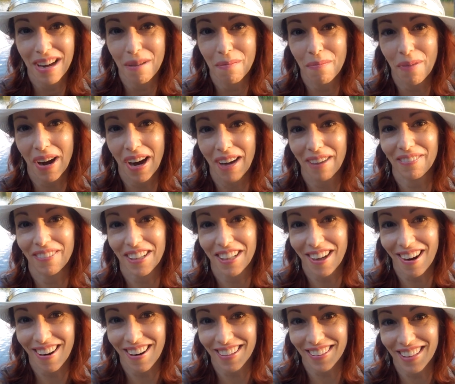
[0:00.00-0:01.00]
But
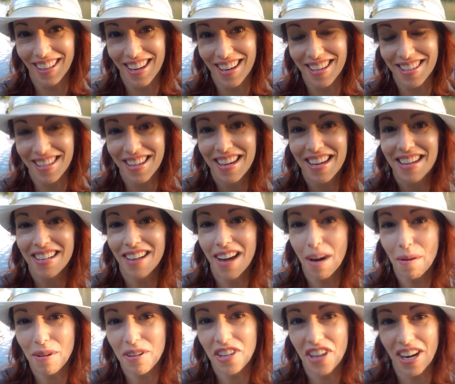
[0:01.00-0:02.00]
regardless,
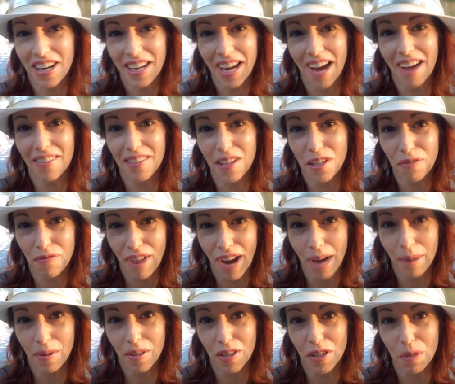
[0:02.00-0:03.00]
Come and check out this
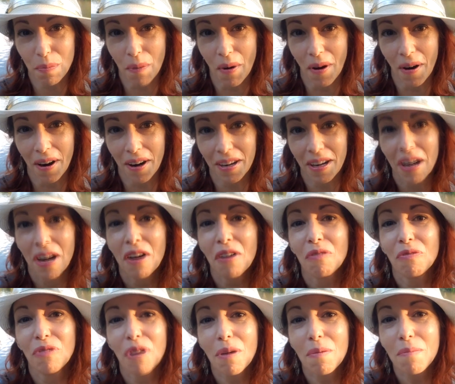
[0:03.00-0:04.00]
fabulous park.
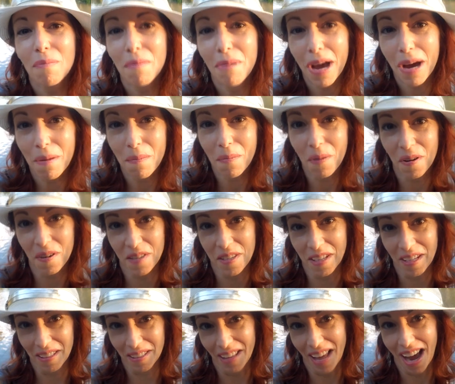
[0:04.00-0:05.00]
Remember
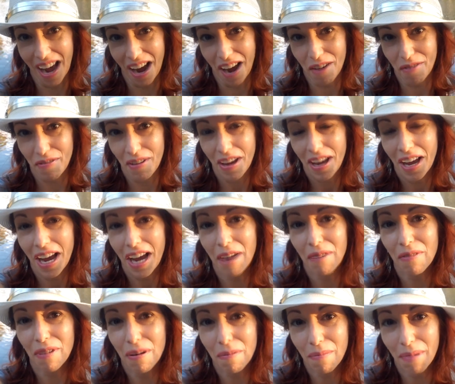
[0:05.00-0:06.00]
to laugh
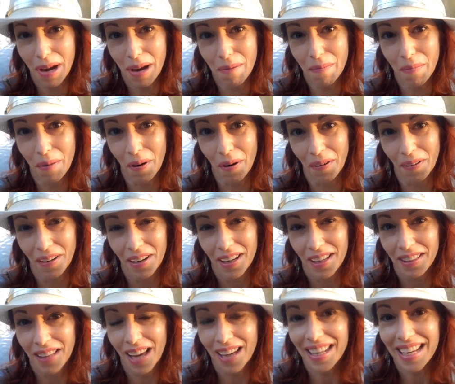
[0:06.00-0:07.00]
and remember
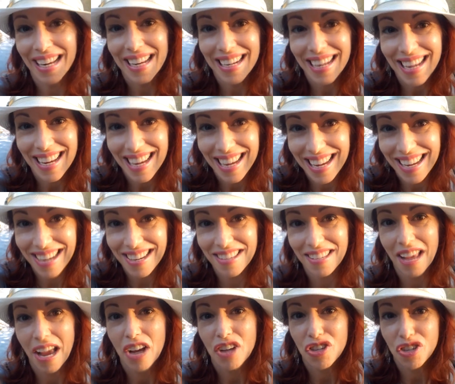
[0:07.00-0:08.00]
that it
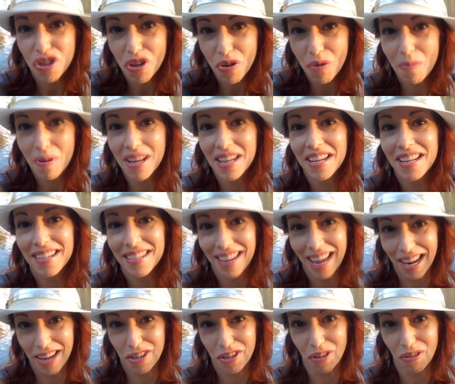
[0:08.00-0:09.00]
is human
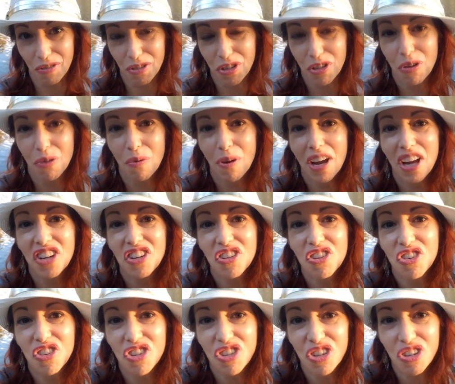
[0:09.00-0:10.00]
nature to
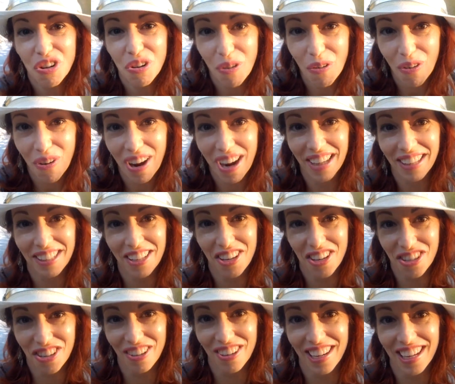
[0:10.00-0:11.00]
enjoy the
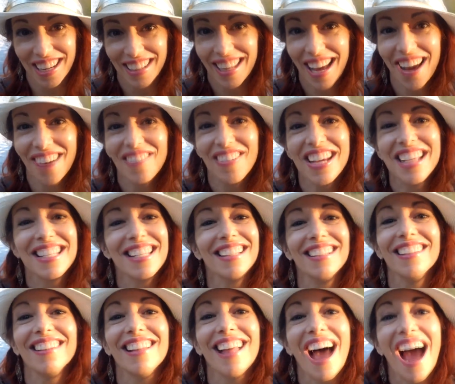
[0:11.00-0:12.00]
journey. And that means
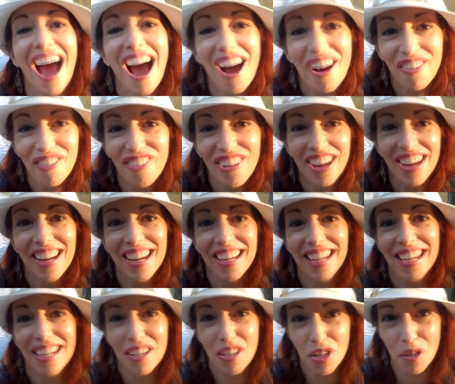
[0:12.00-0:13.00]

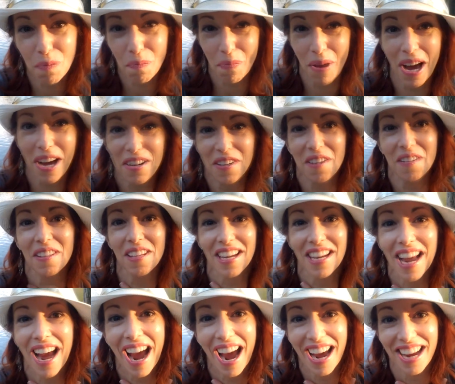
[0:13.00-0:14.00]
laughing and
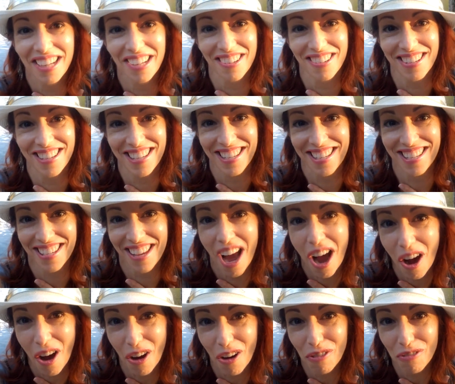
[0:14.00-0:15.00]
especially at
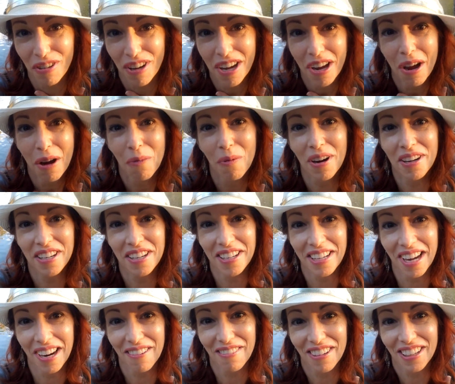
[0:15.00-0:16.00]
yourself when you
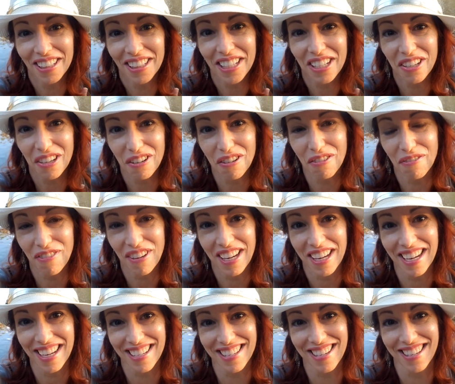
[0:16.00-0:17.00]
get really
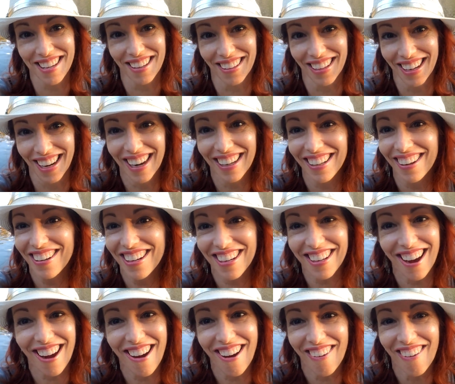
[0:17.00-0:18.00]
goofy and silly. And there you
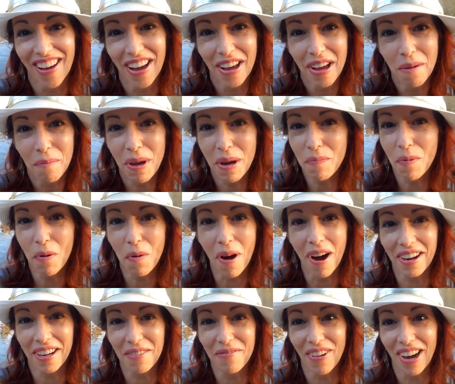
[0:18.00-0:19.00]
go. People
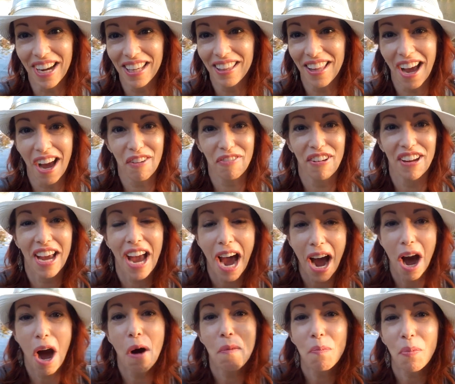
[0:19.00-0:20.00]
walking by laughing.
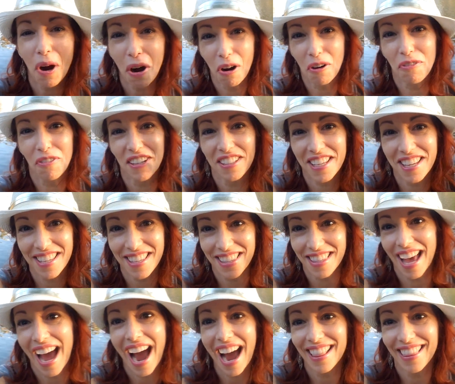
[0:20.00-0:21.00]
How perfect is
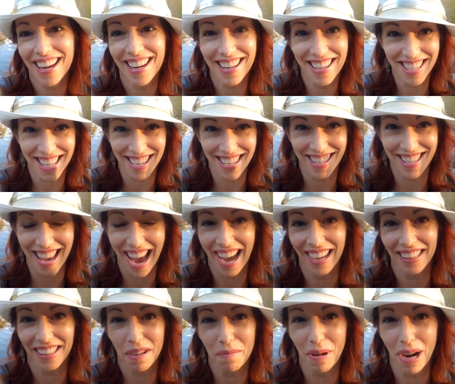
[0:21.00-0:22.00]
that? That is
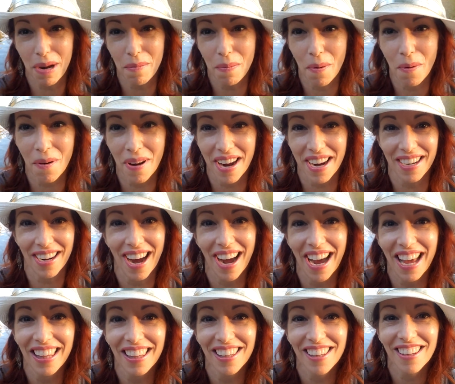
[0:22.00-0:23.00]
exactly my point.
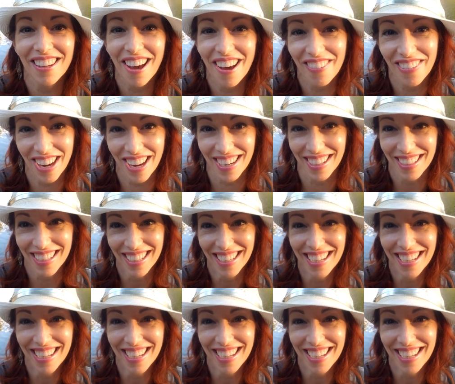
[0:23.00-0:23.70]
I love it.